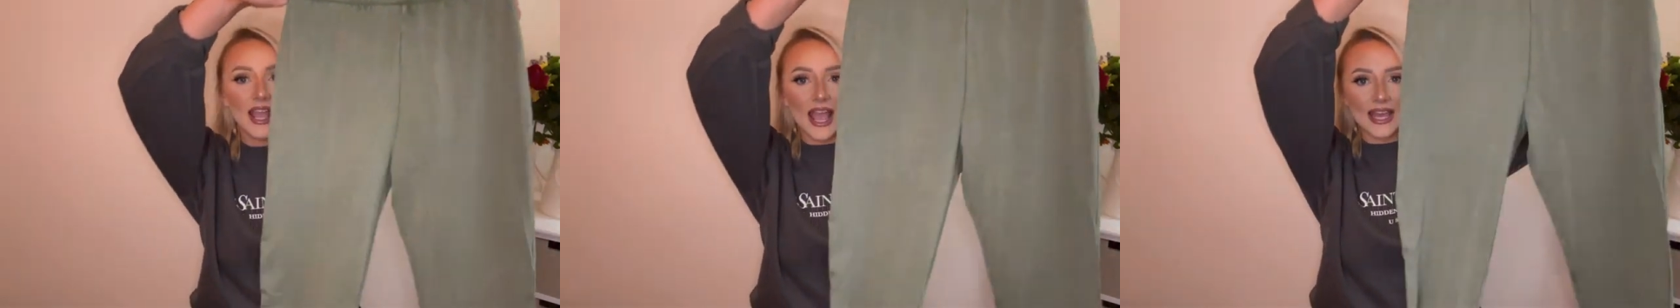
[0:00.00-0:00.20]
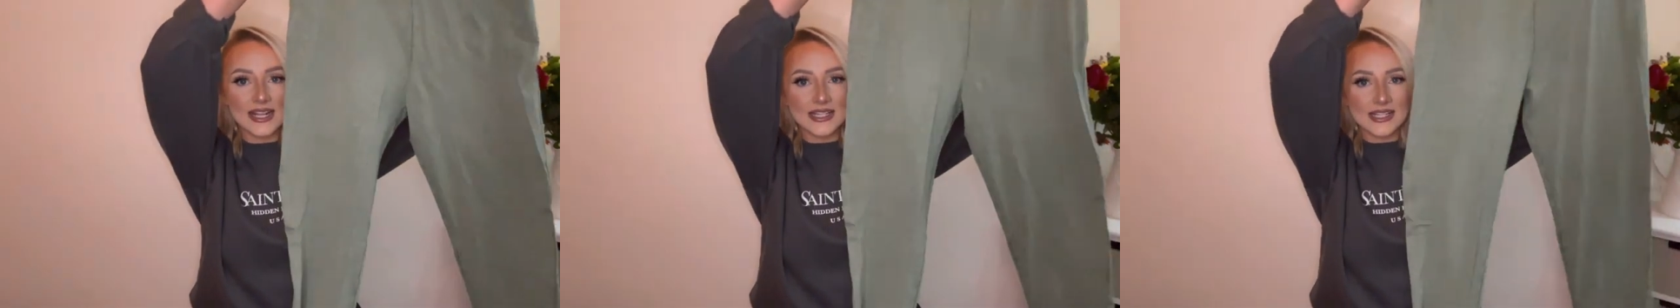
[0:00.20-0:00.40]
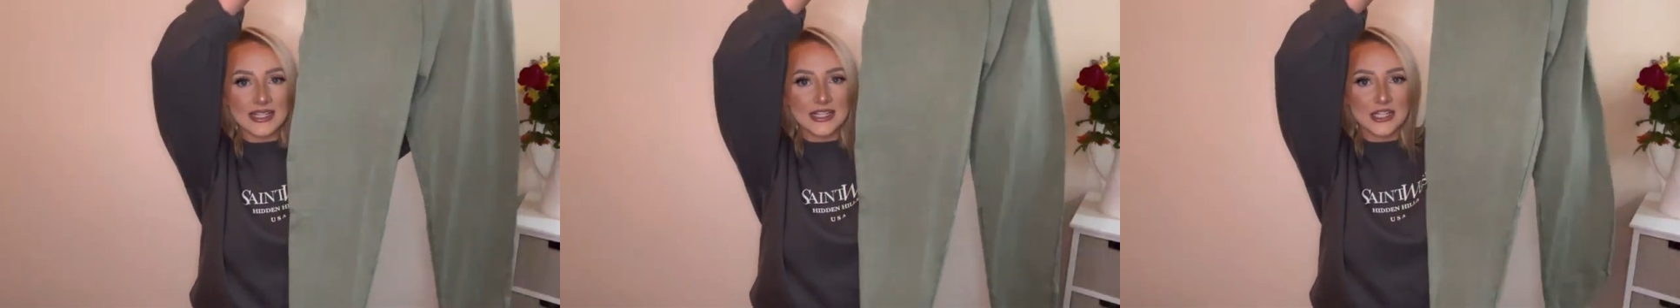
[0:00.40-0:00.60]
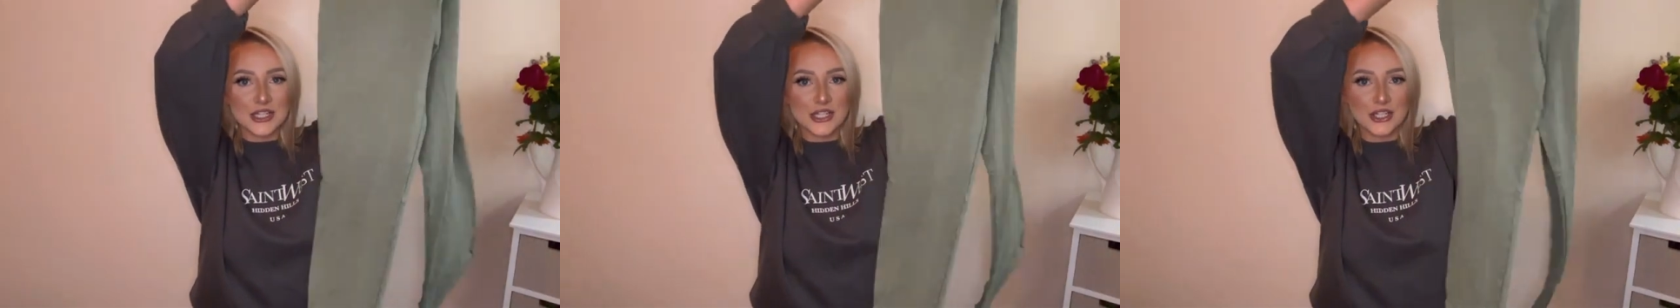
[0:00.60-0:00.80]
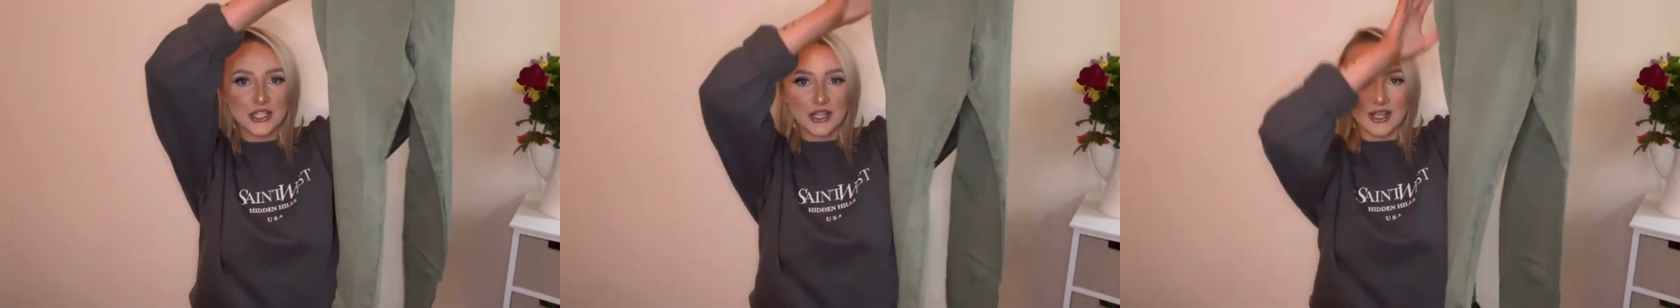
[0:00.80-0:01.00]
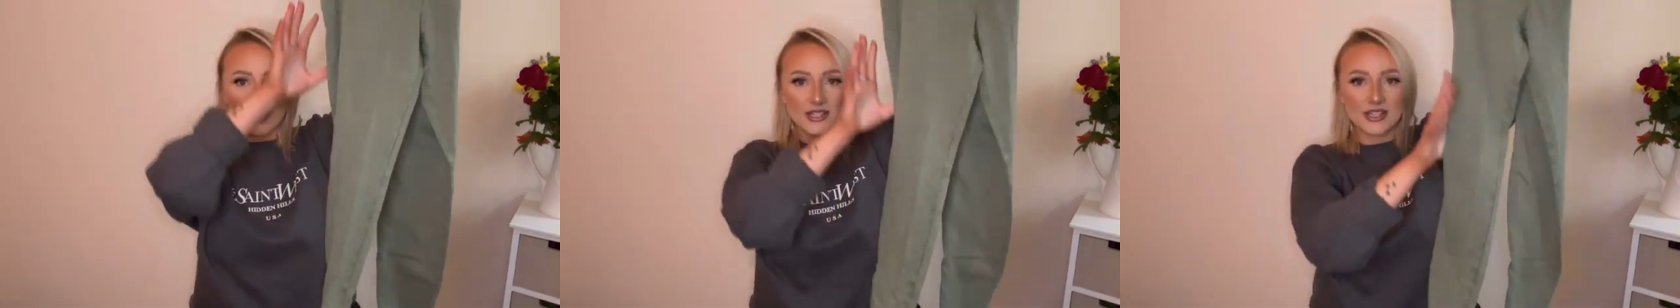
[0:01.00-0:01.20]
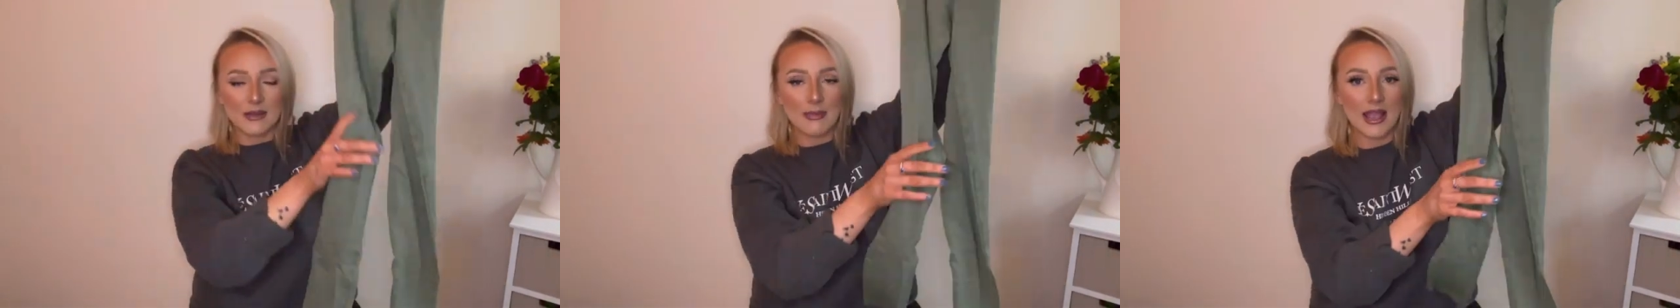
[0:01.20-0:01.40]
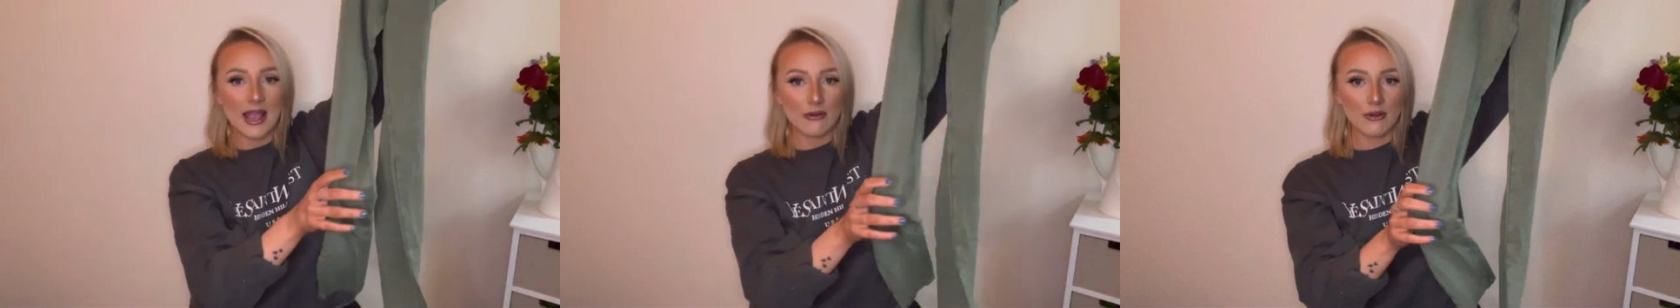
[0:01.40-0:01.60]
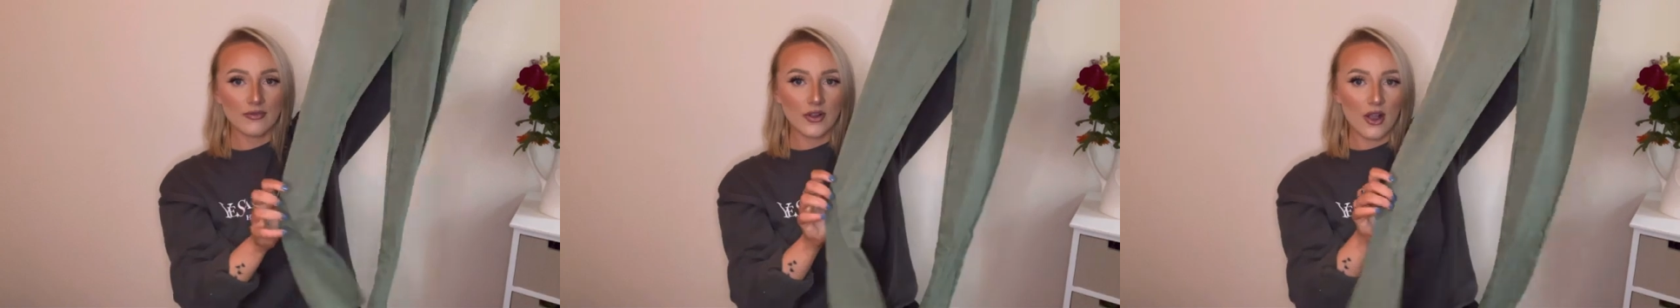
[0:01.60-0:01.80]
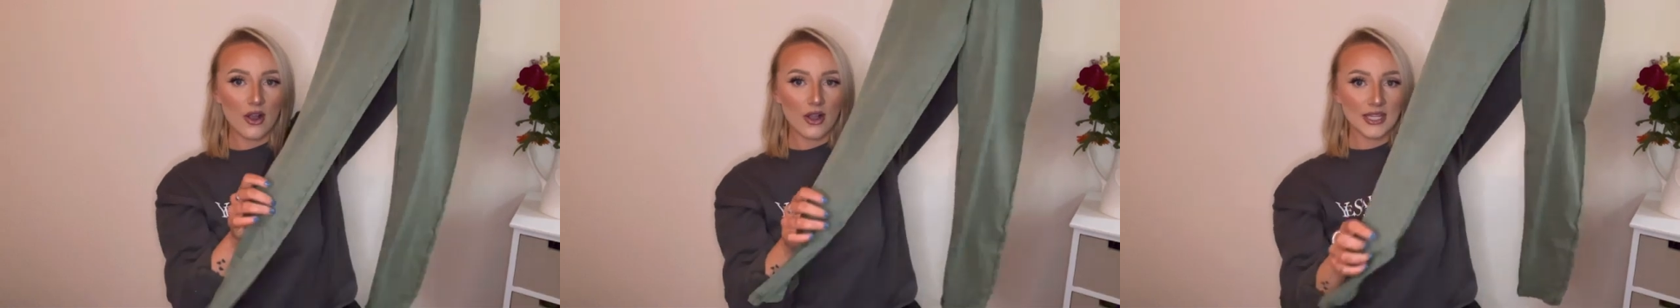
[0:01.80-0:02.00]
and it's literally just a pair of
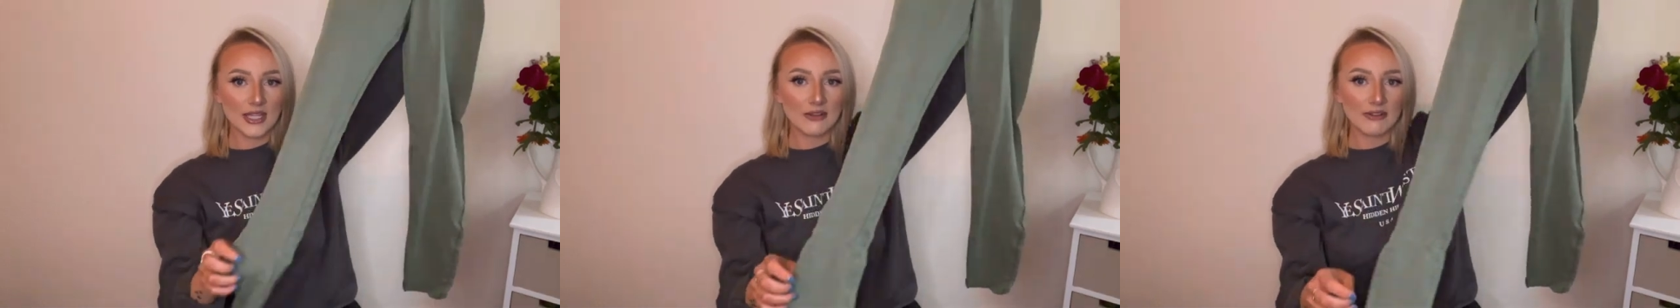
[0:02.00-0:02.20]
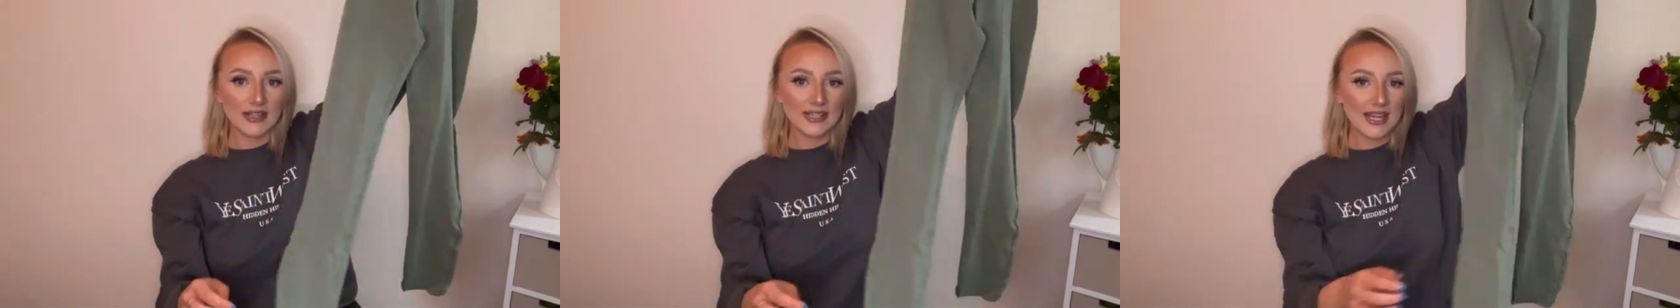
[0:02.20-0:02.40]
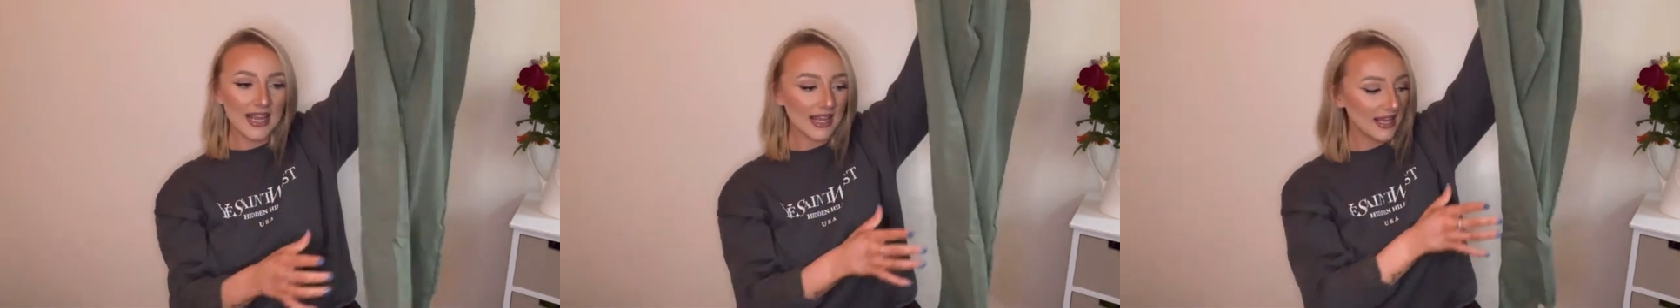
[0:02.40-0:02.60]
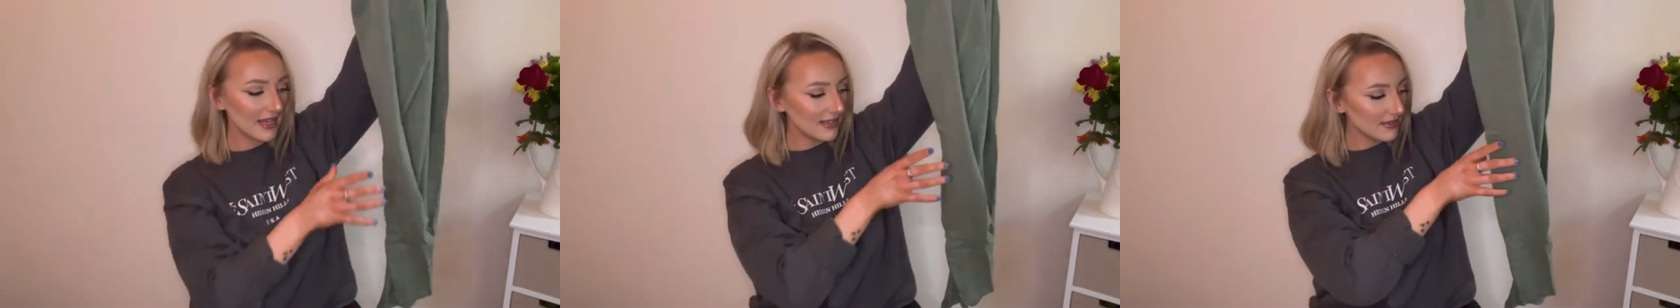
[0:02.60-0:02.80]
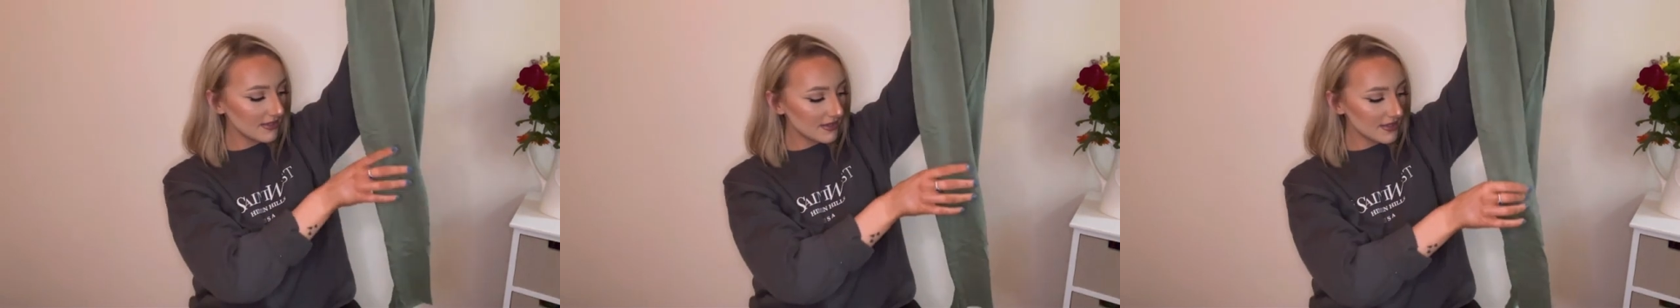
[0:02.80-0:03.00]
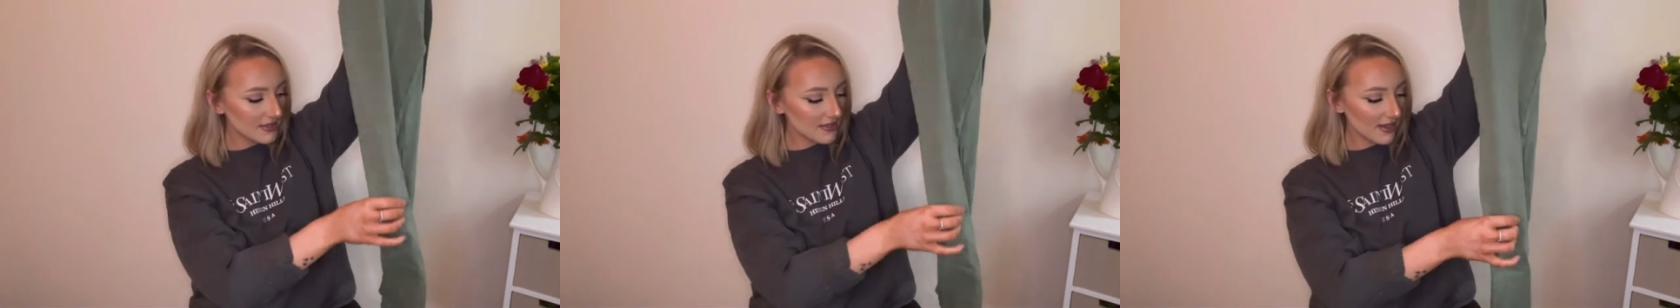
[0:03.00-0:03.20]
khaki green leggings.